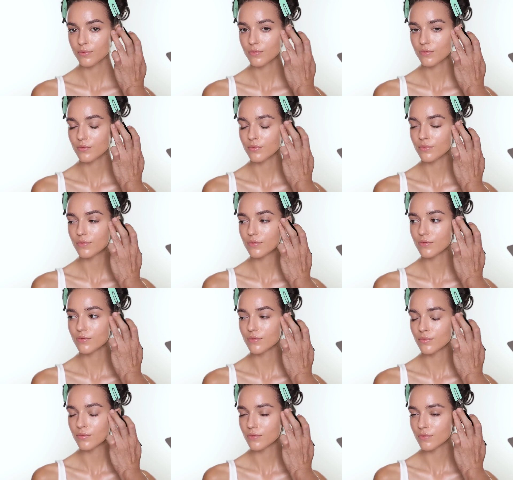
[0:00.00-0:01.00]

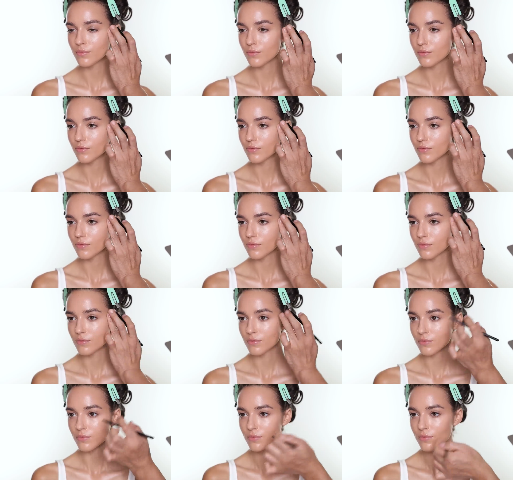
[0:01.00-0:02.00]

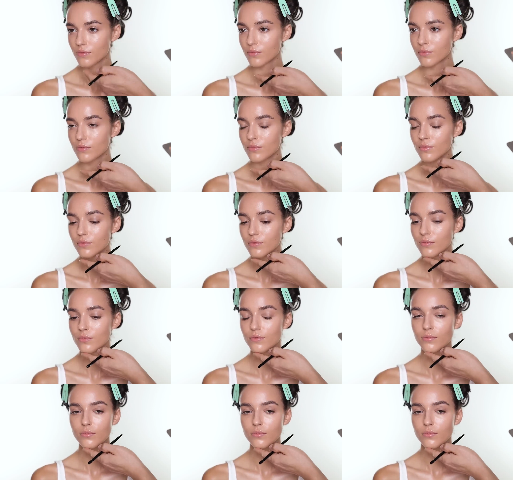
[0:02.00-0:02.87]
(silence)